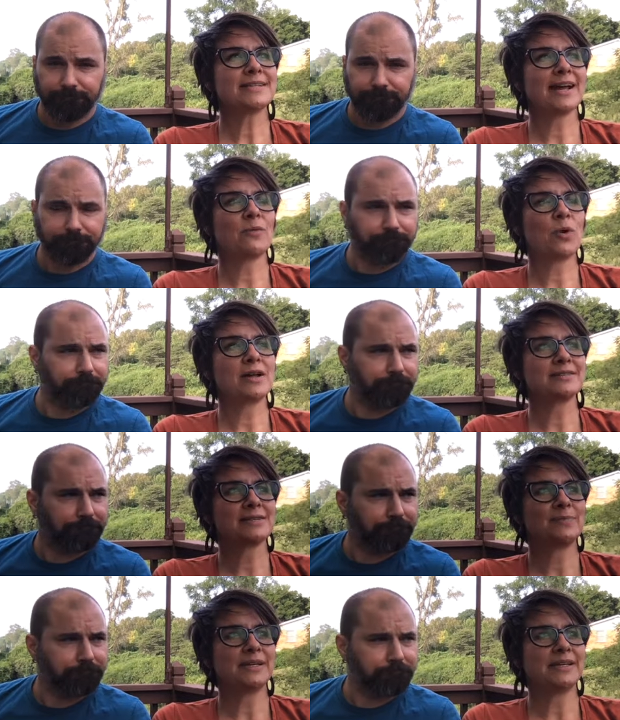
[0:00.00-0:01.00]
Speaker 1: I want to
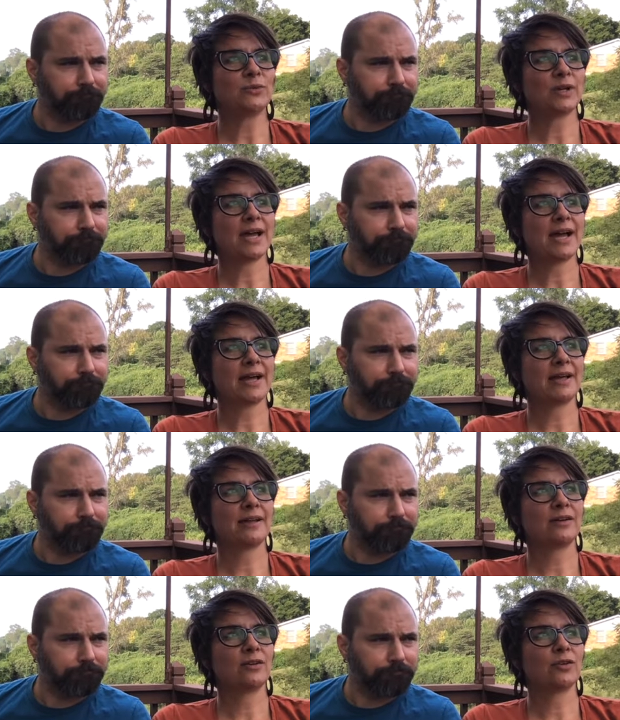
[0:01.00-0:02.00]
be when
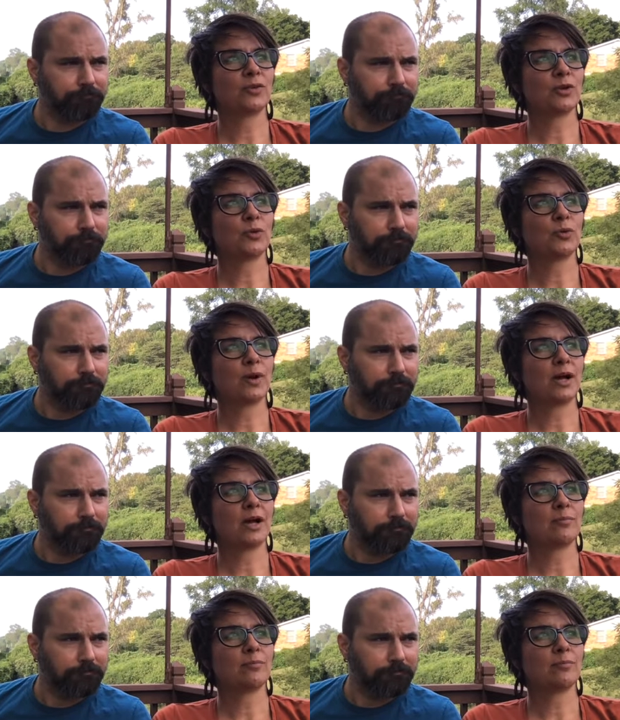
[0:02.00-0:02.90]
I grew up?